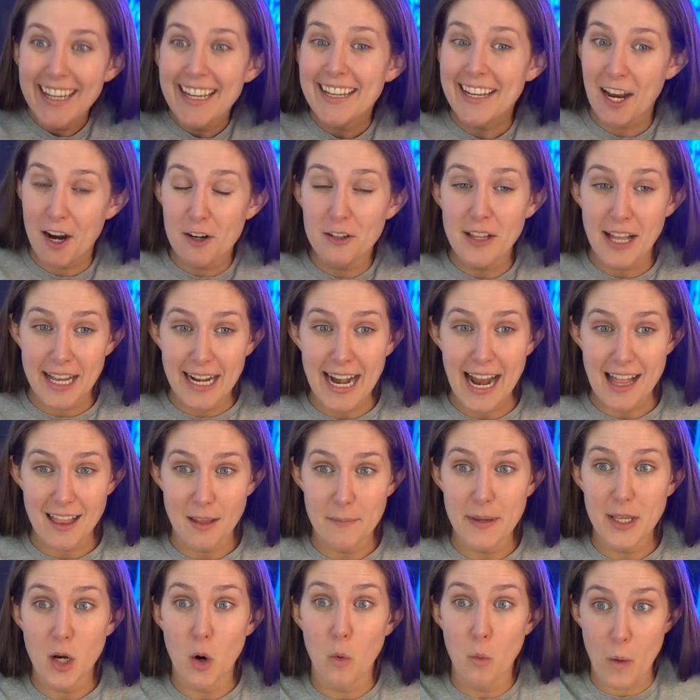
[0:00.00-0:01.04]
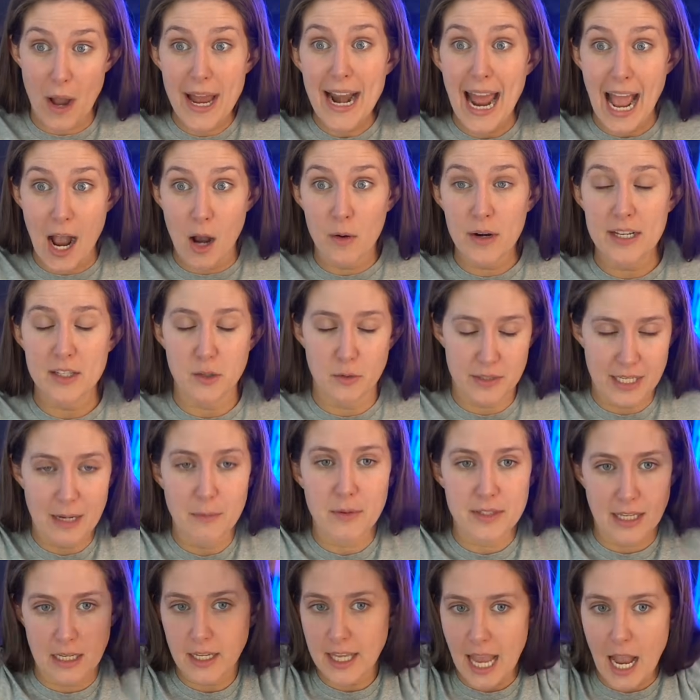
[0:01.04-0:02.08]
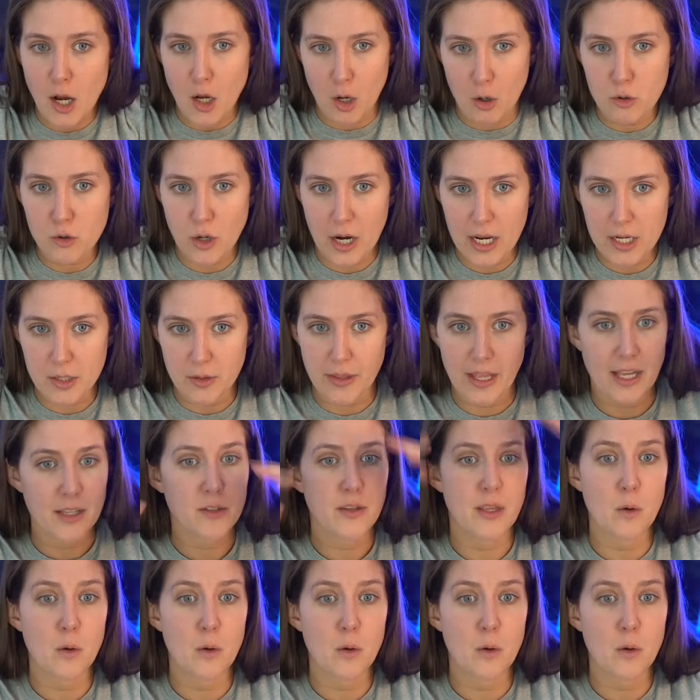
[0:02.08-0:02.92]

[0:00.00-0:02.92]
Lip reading: Caroline and Alameda went out. And so Sam was like, yeah, go try and do that.